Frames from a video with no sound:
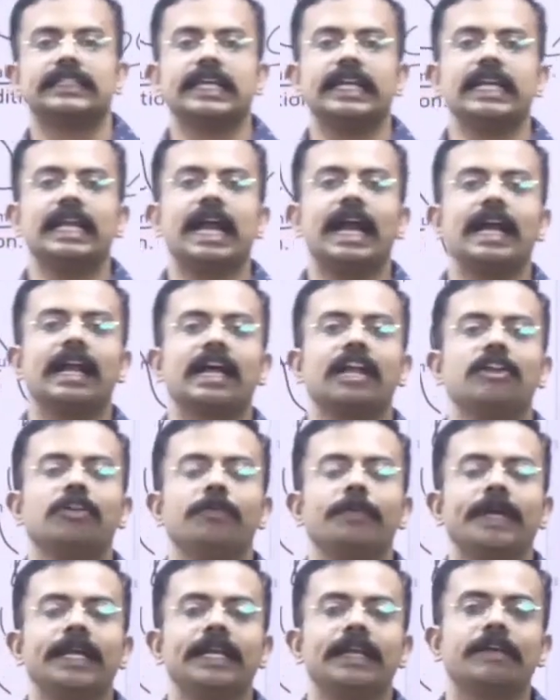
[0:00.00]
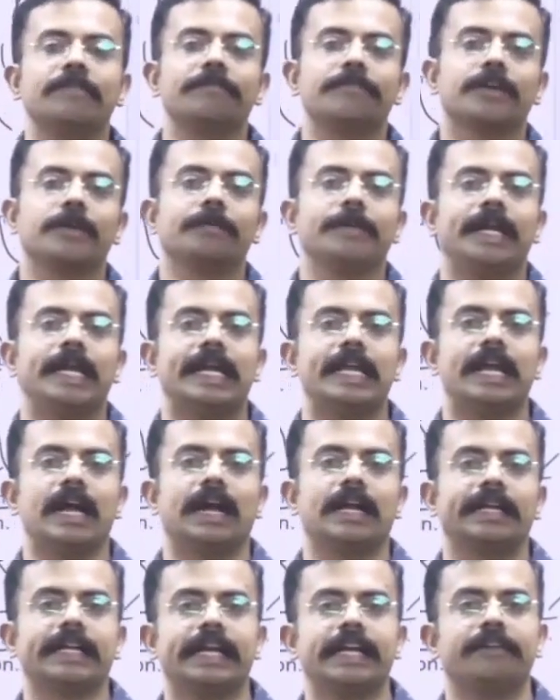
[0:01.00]
steel and aluminium from
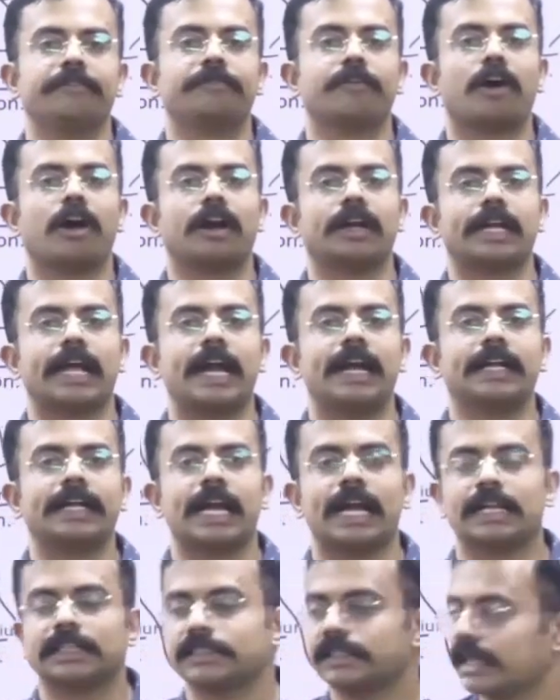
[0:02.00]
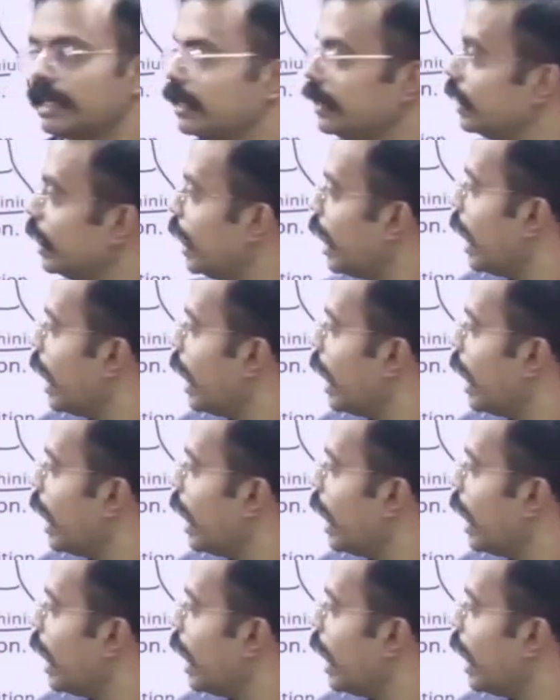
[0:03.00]
India, tit for tat action,